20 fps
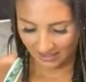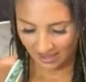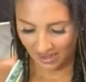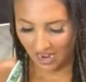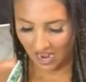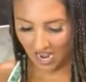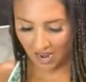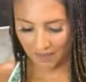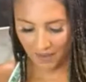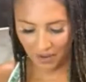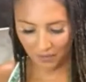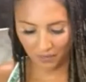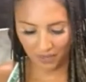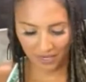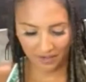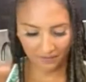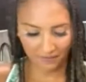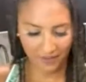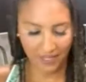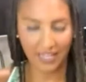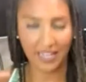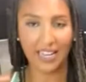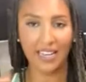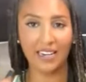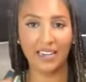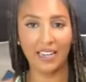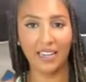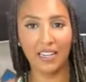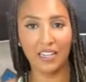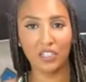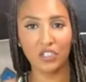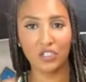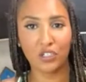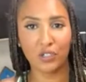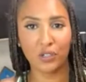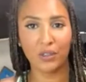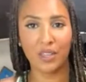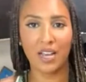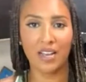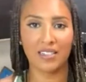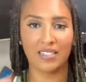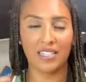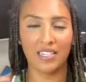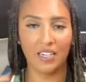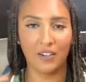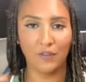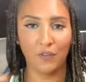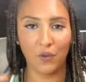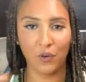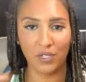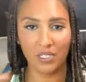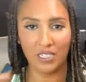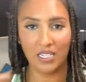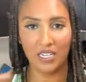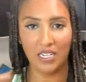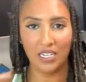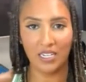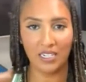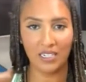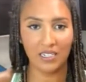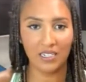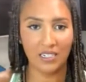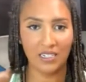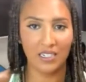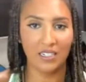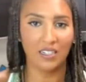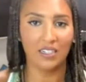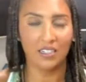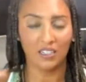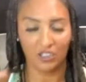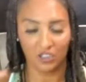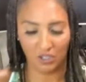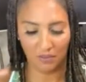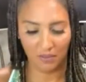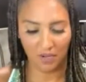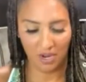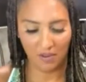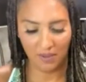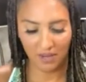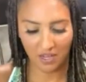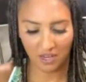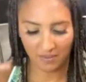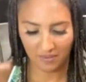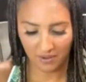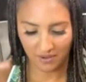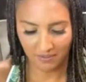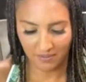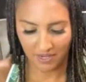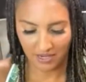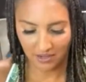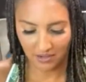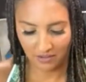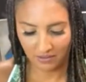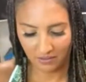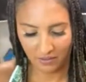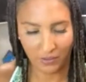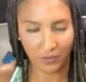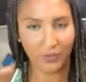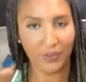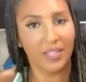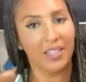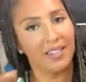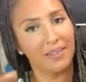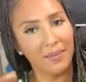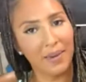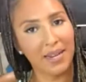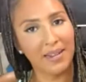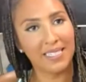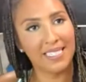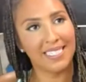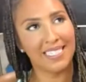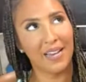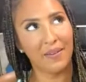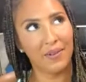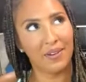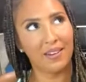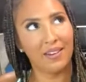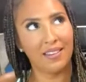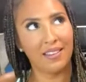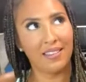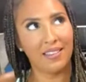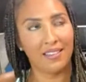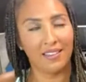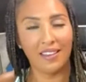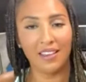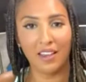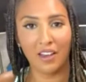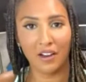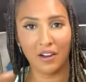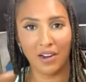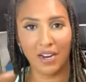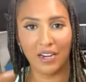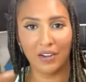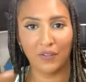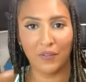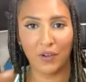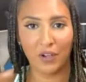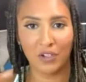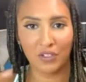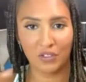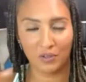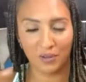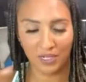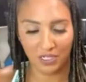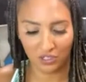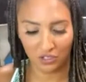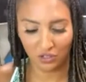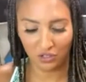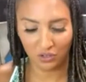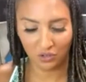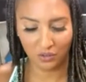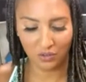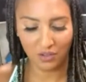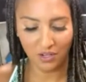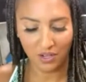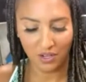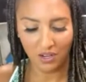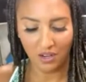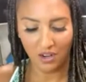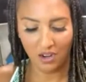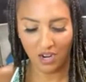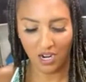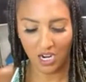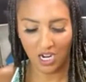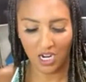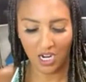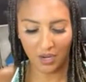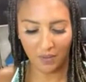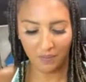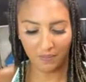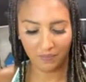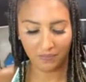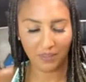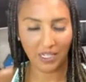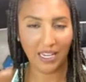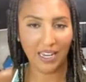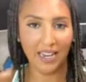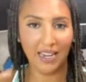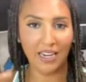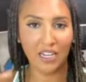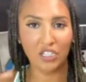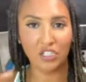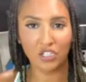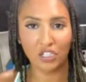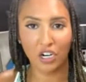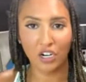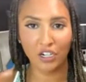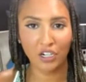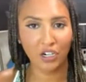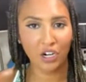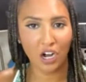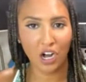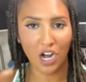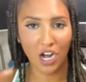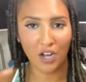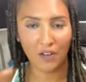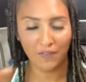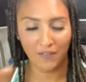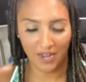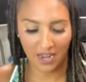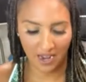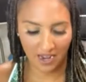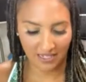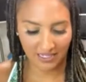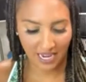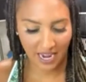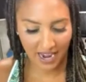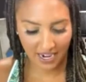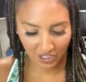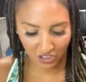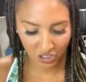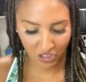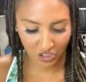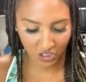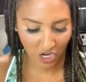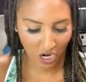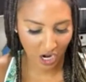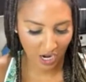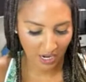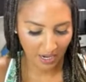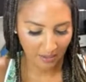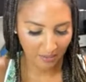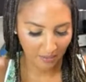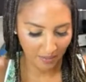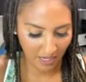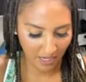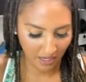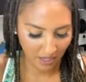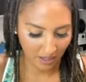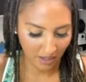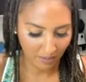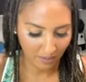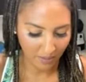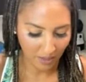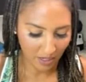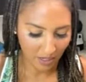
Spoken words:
I went vegan in 2014. So I'm coming up on hopefully my 7th year anniversary soon. And it started off as, I actually saw a meme